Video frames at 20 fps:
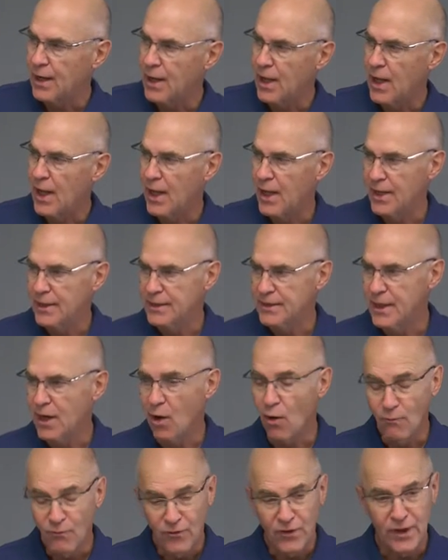and uh,
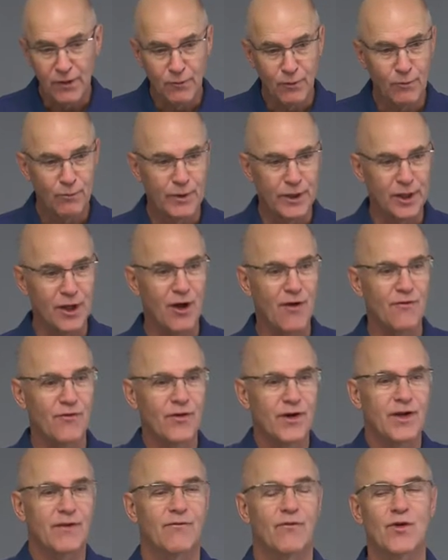hopefully we'll be
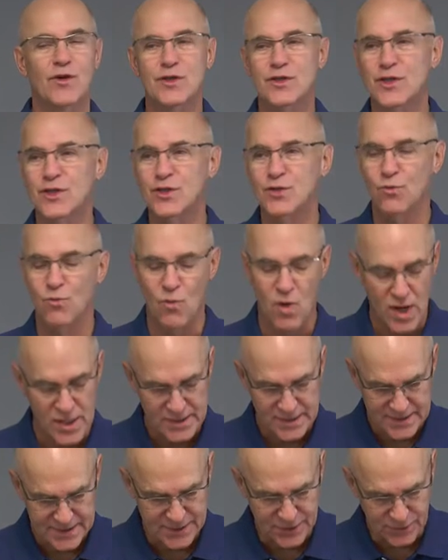covering verses
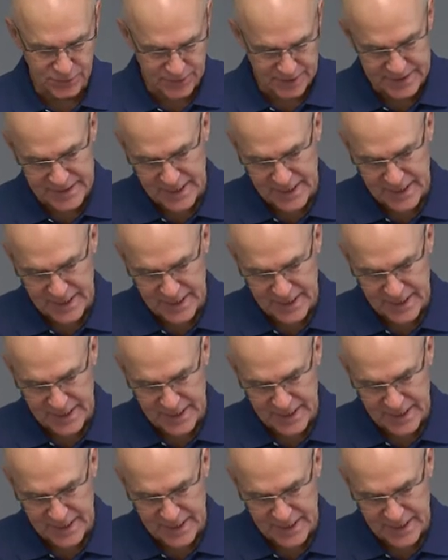one to